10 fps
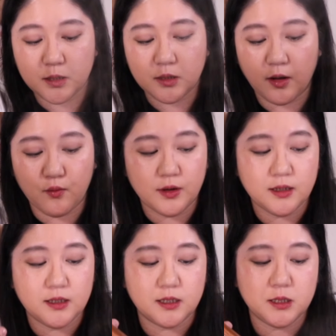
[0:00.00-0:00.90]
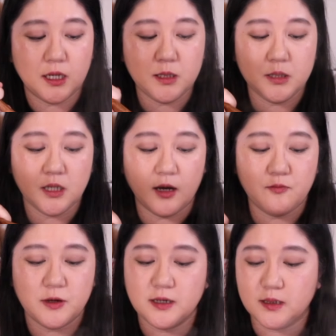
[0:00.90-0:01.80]
so I wanted to change it up
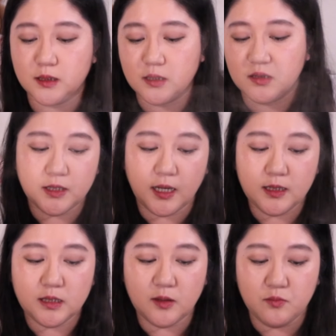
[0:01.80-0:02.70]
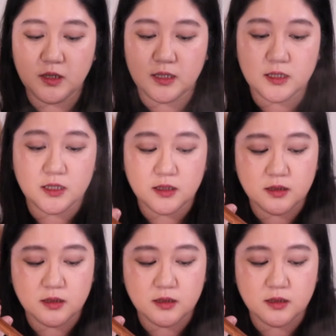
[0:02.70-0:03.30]
because besides the meat,